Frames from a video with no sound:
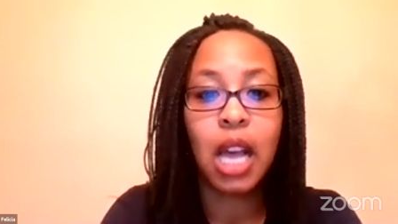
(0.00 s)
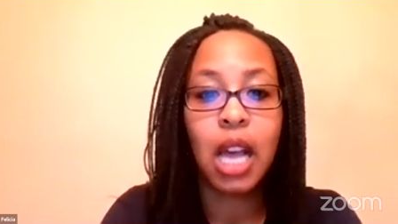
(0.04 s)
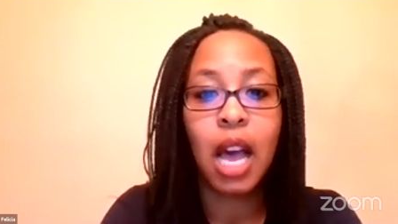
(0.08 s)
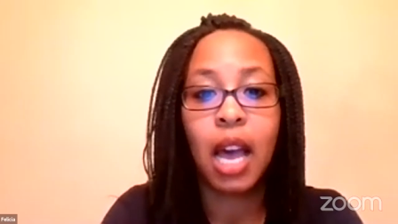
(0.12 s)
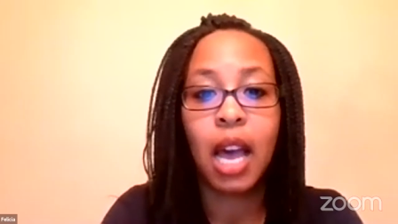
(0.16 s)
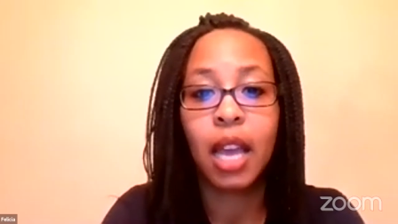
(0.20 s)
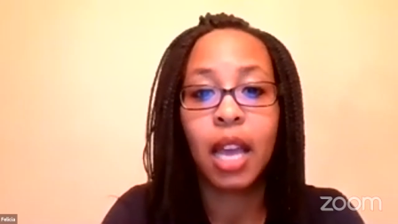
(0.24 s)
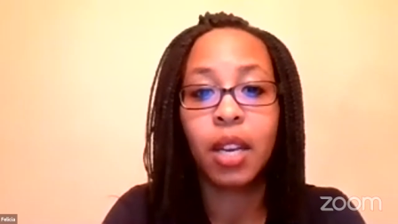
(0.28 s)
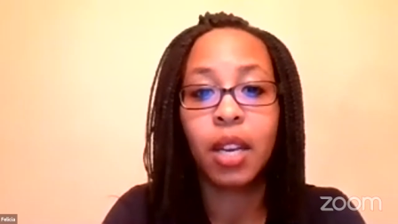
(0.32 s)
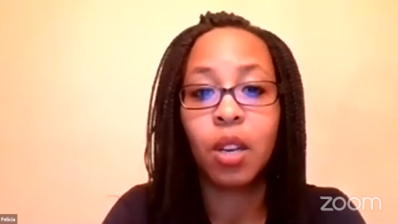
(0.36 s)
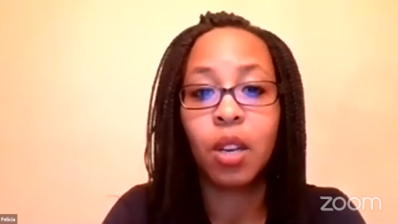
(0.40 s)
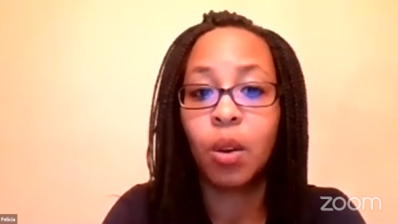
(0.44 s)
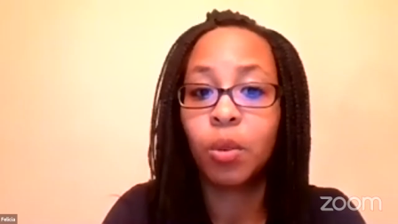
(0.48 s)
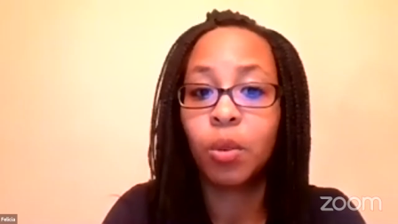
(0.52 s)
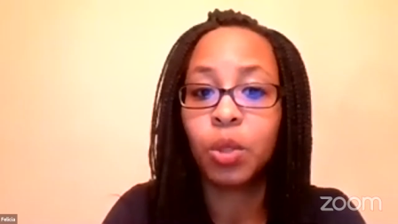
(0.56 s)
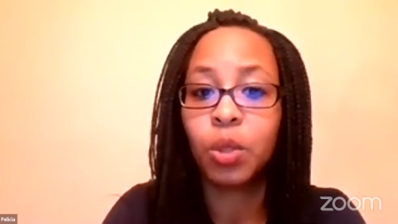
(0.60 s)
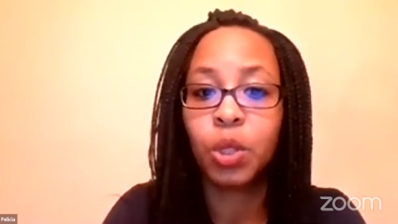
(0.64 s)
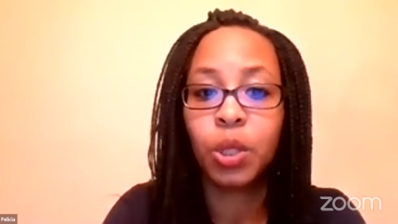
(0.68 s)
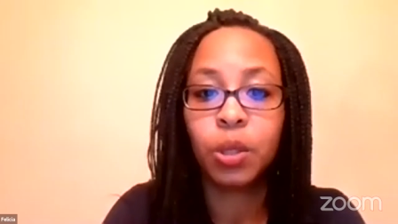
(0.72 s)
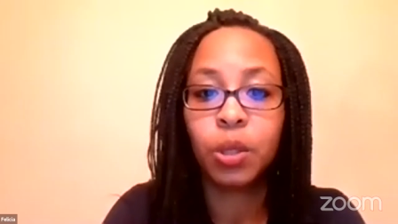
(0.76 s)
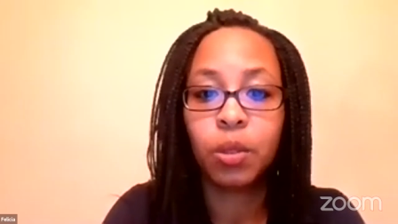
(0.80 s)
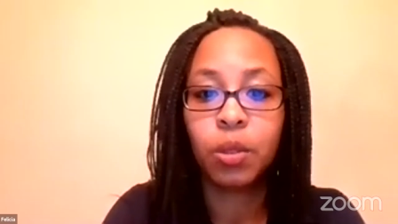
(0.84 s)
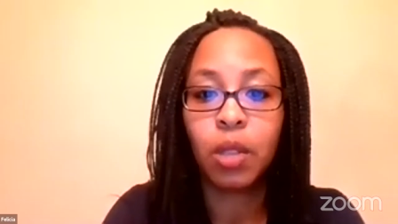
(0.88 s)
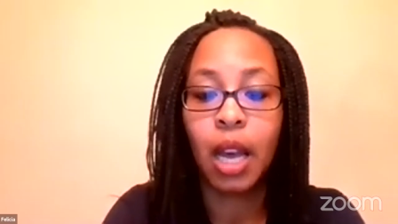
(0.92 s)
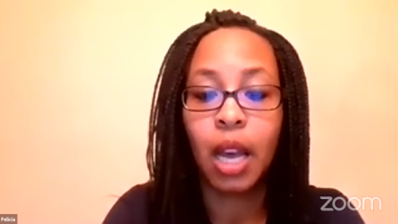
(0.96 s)
I don't
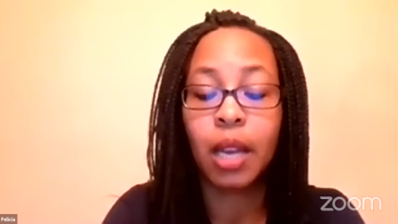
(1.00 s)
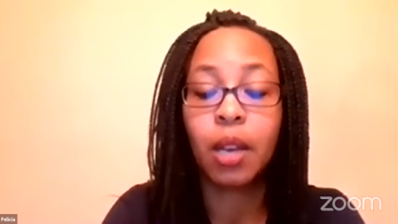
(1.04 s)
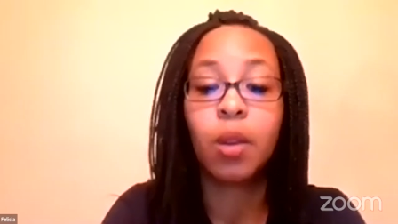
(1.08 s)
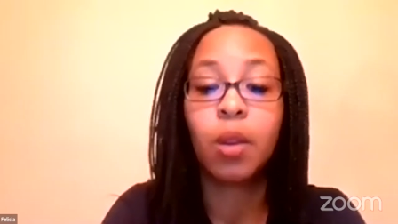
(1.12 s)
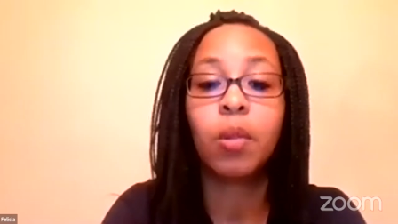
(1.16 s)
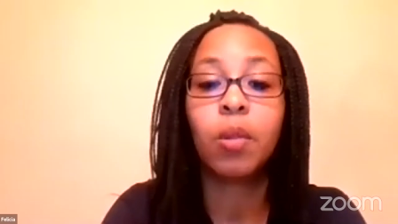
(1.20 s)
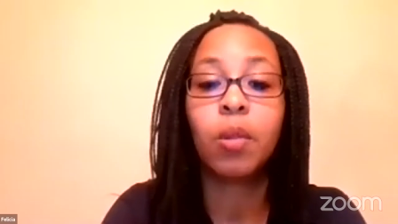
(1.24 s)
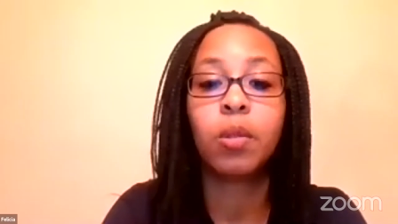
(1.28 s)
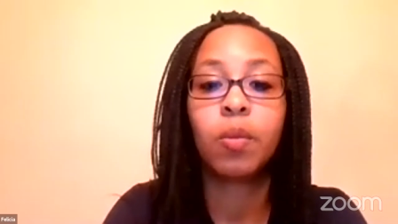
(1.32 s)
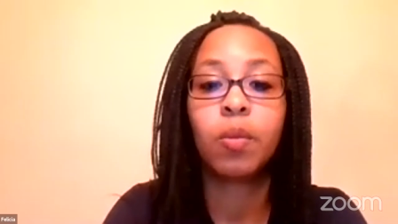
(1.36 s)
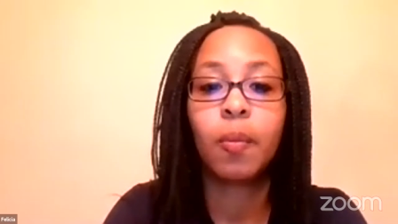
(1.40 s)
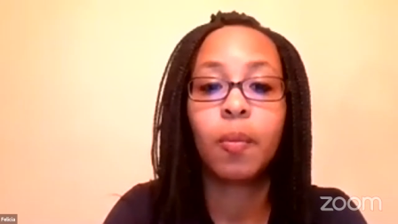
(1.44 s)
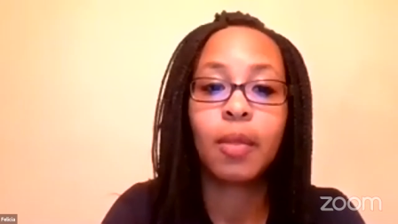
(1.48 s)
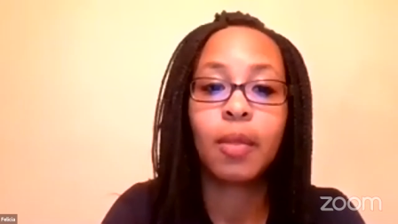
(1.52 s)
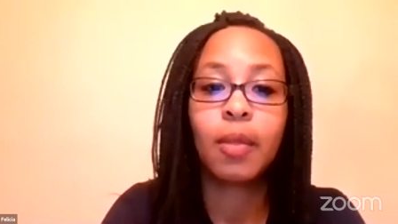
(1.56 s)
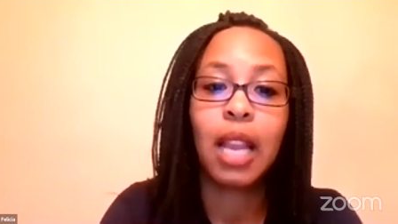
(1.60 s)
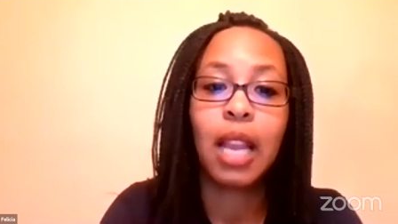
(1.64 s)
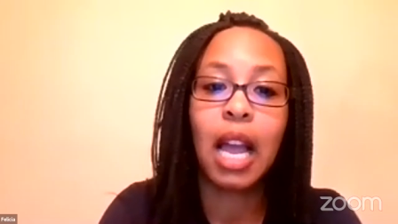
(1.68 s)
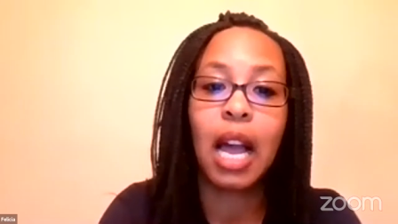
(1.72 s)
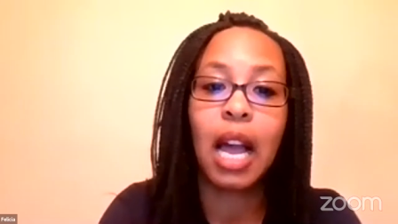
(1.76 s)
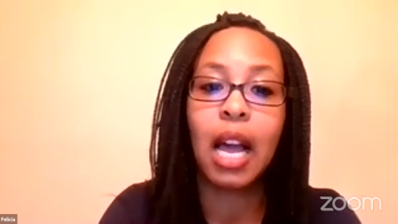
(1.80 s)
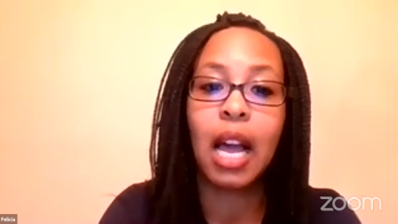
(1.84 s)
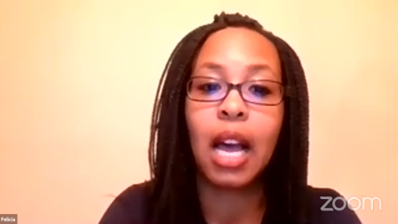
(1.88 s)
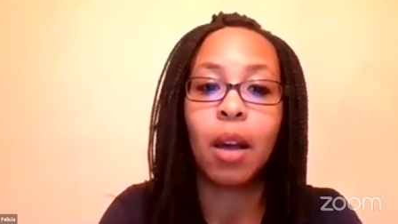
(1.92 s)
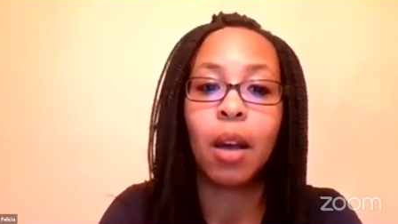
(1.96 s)

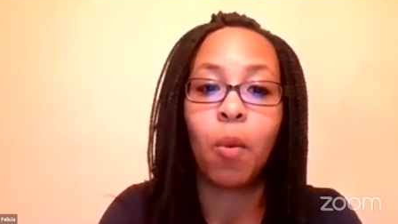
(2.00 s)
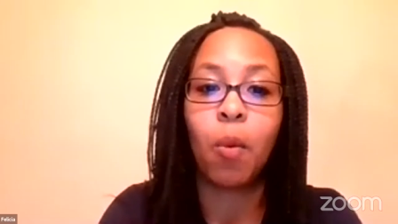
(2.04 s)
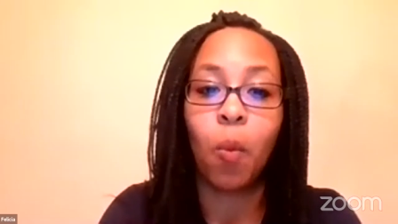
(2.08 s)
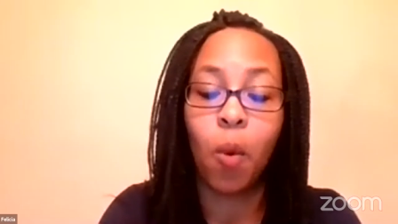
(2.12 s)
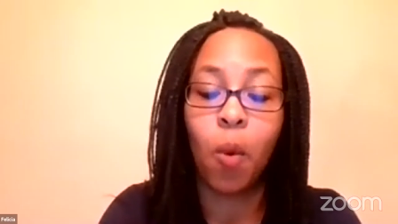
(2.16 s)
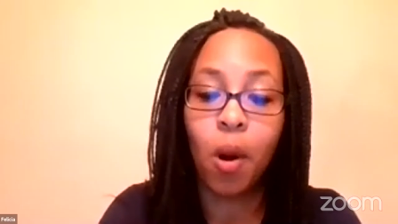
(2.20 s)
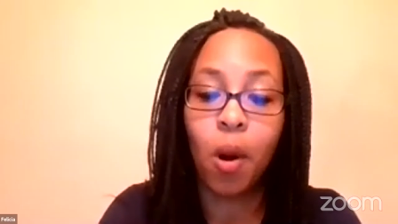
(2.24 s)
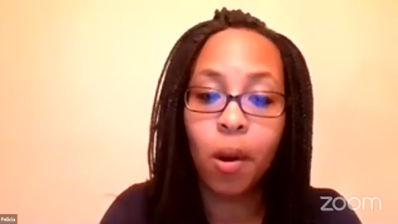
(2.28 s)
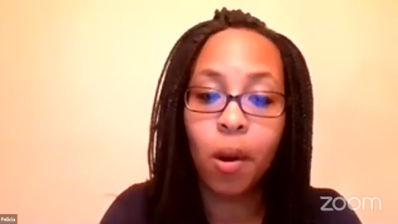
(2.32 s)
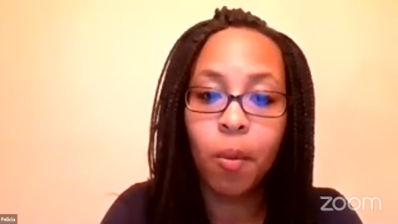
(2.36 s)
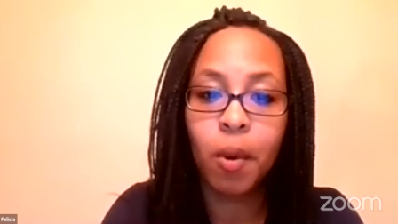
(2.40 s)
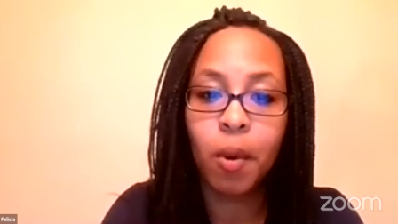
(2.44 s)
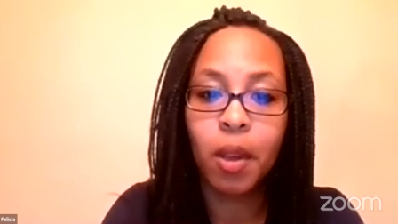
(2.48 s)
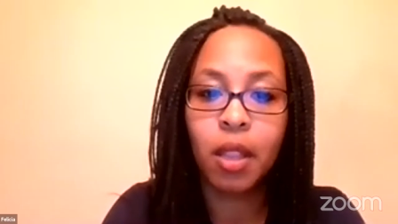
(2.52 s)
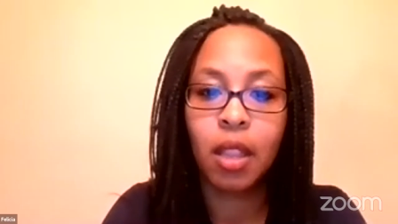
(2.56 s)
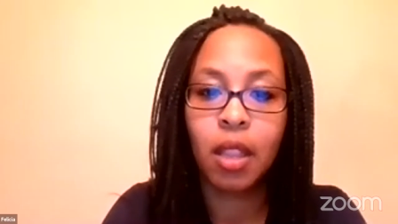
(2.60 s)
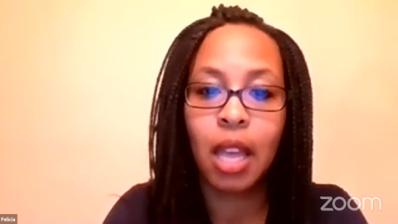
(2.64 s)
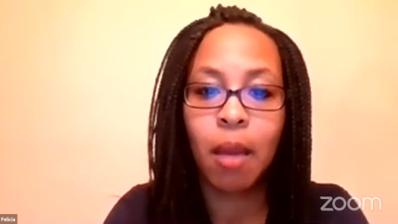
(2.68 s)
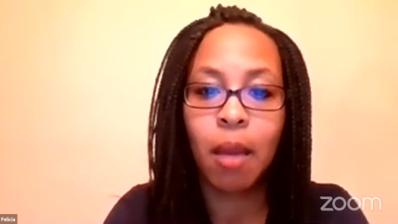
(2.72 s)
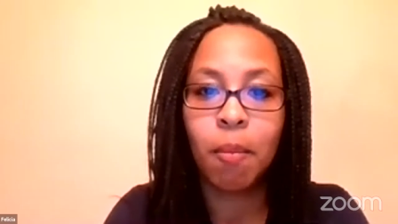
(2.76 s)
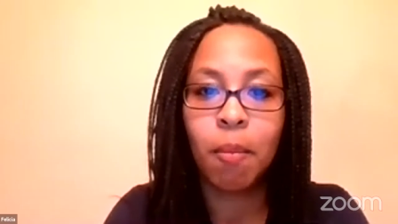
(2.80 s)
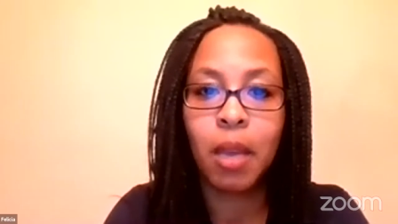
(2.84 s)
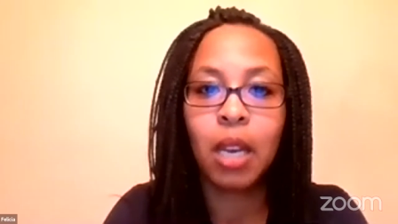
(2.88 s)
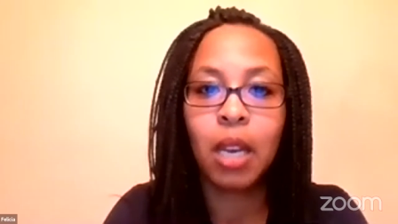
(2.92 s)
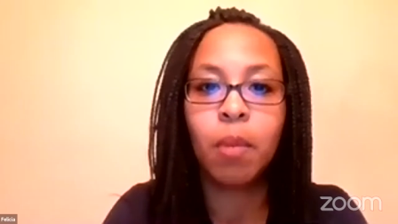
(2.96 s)
work with
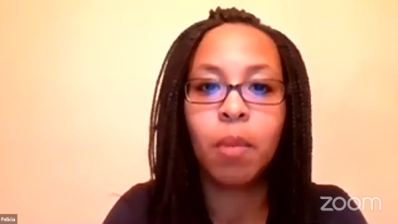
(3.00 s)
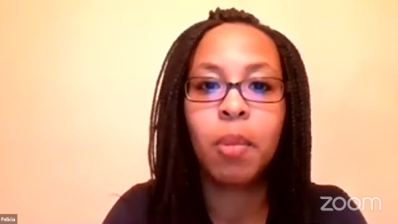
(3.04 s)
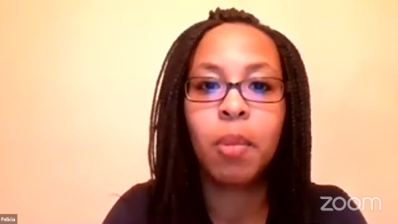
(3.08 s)
that many